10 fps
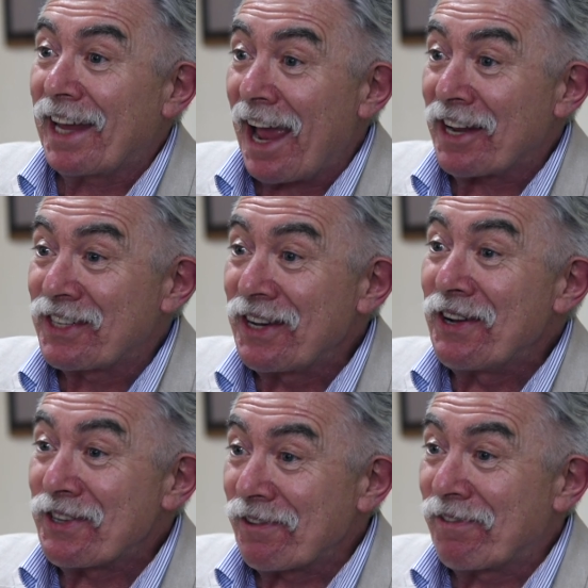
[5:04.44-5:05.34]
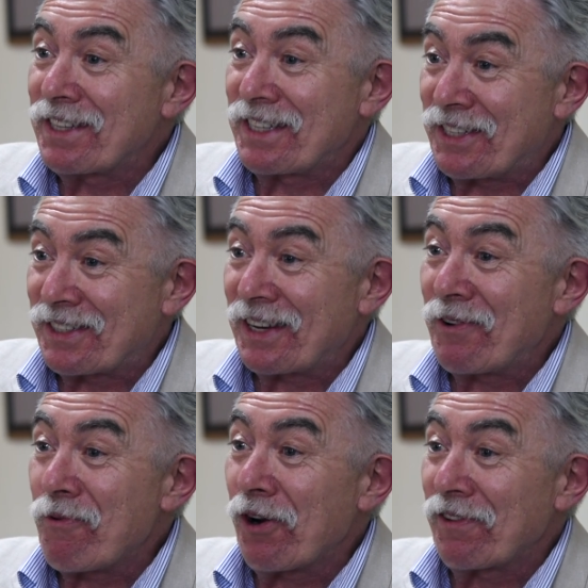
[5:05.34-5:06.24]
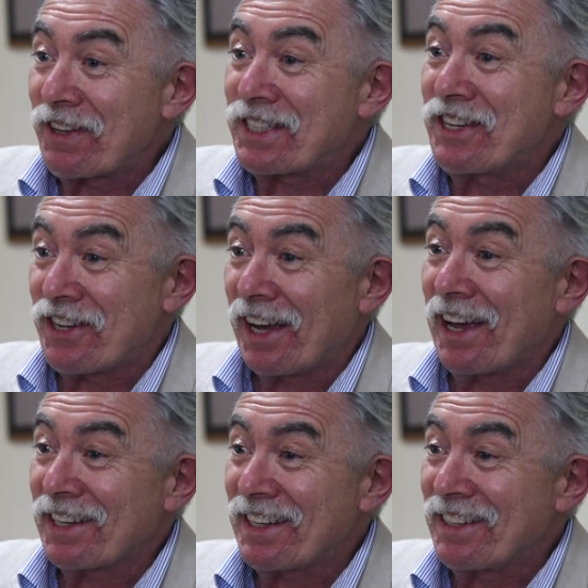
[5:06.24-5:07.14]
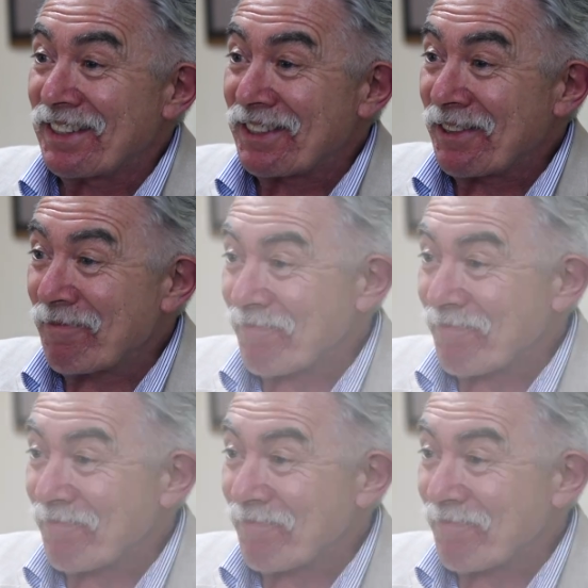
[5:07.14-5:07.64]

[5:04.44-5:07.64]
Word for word: get to visit one of the CGIAR centres.